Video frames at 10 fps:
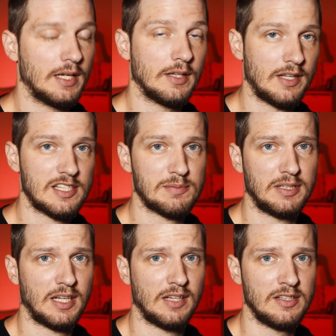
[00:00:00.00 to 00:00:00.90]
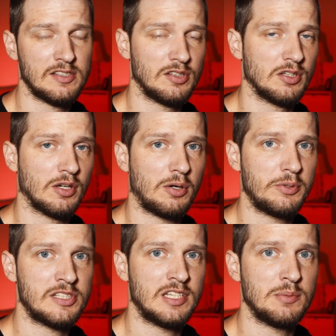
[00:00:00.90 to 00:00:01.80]
And last but not least, you can
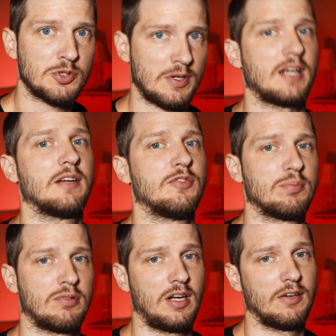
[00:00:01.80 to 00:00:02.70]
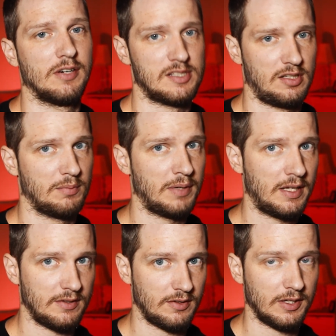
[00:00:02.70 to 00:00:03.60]
always keep track of your progress
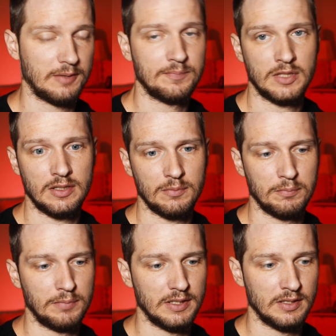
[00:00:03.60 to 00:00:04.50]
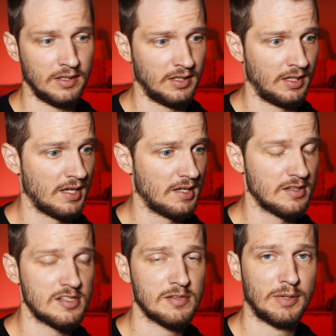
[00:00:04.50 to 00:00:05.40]
independently, be it in
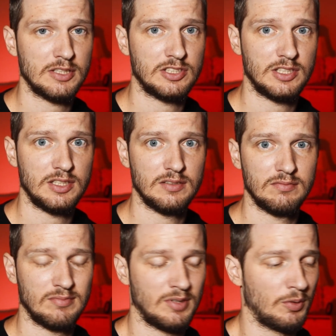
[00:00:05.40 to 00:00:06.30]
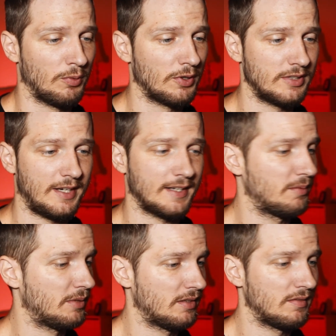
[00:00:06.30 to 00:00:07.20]
a spreadsheet, a Word
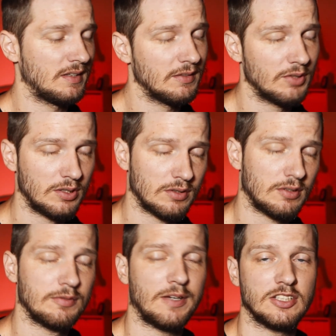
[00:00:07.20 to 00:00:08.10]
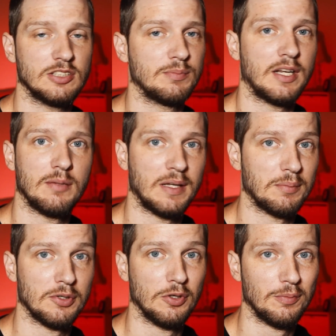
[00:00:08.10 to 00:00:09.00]
document, even a good old-fashioned pen and
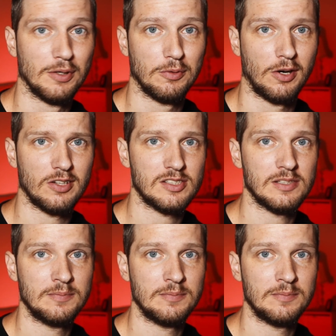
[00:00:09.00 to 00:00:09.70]
paper notebook works.